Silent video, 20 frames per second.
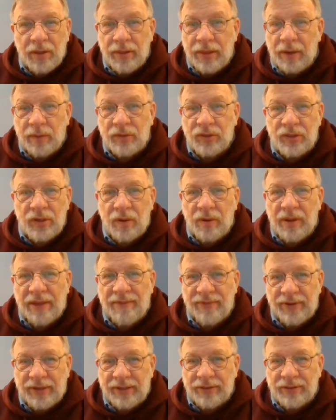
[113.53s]
there was no
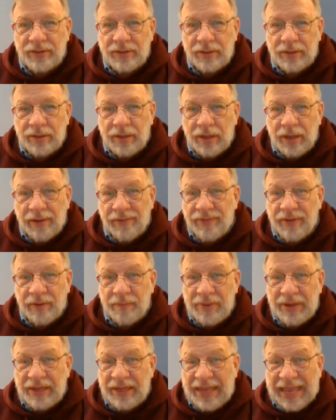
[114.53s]
evidence of there
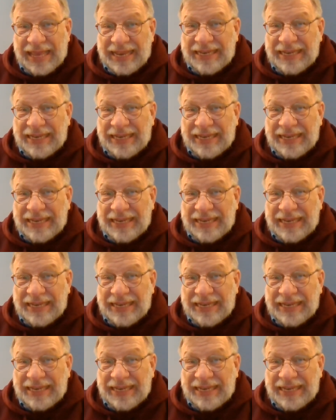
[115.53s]
being